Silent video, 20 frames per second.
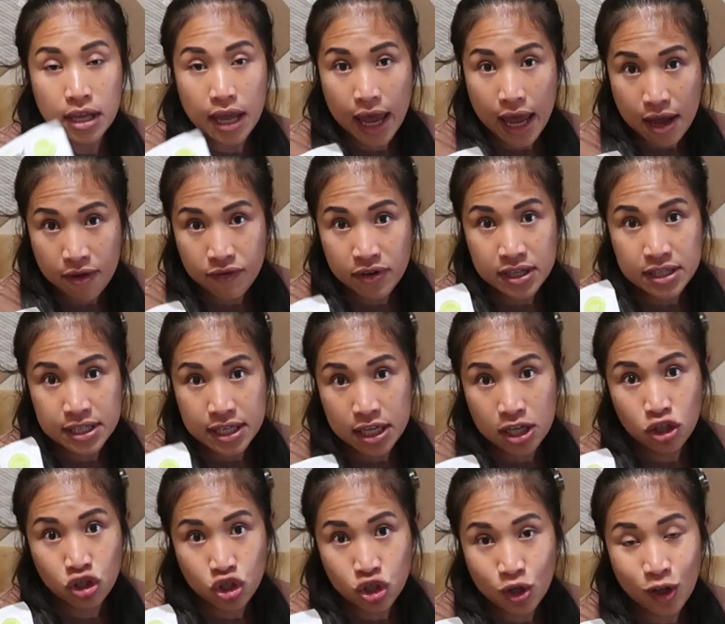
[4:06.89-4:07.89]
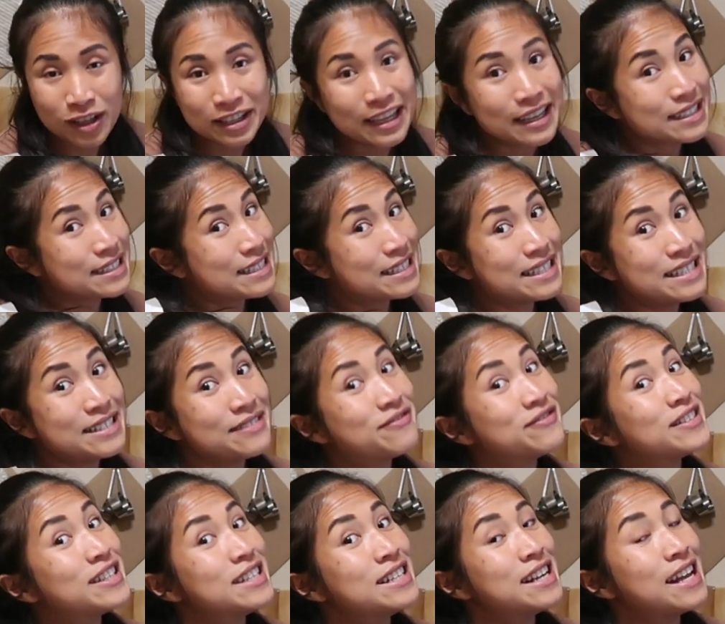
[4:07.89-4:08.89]
Every single salt has a
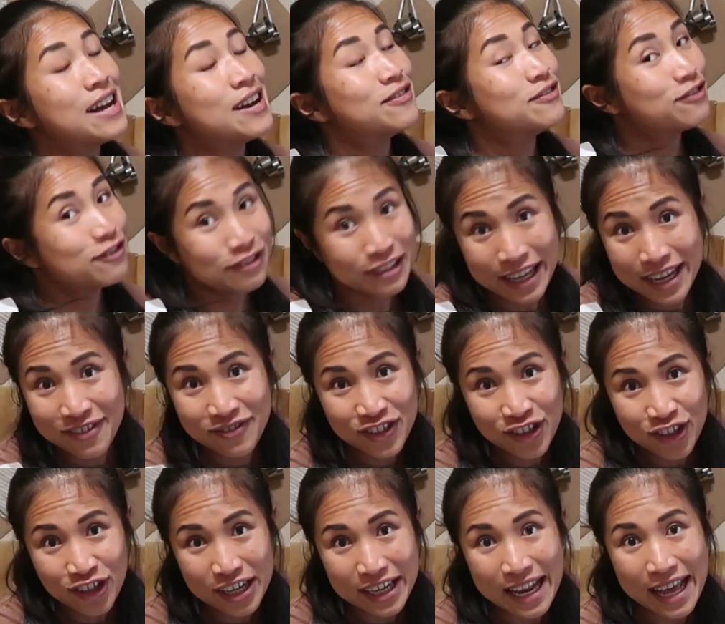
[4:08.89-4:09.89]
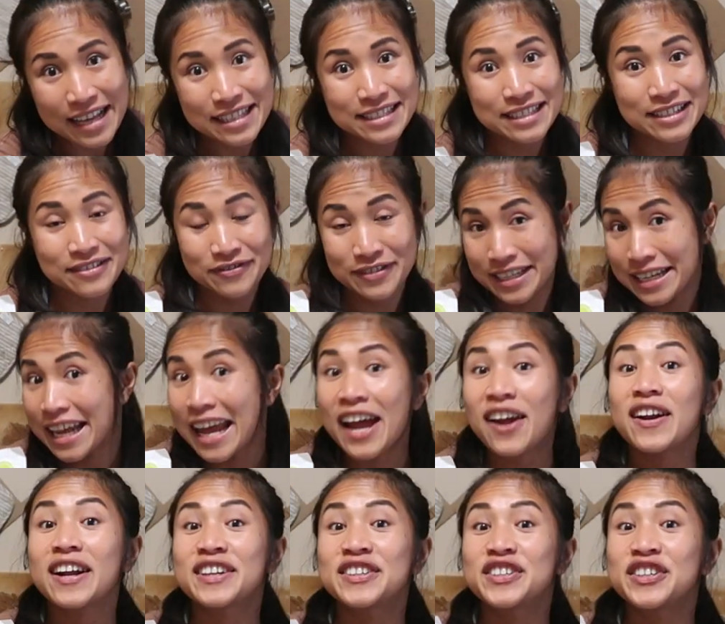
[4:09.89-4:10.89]
different flavor, it has a different
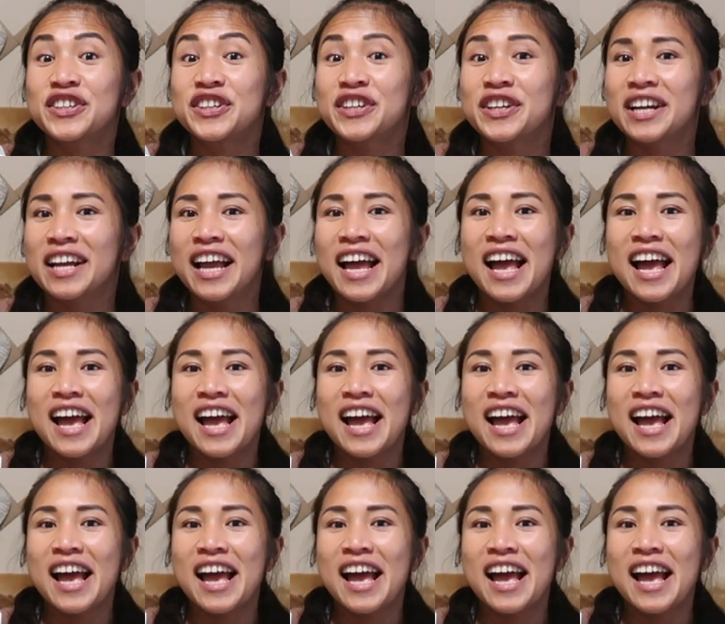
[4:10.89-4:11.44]
character.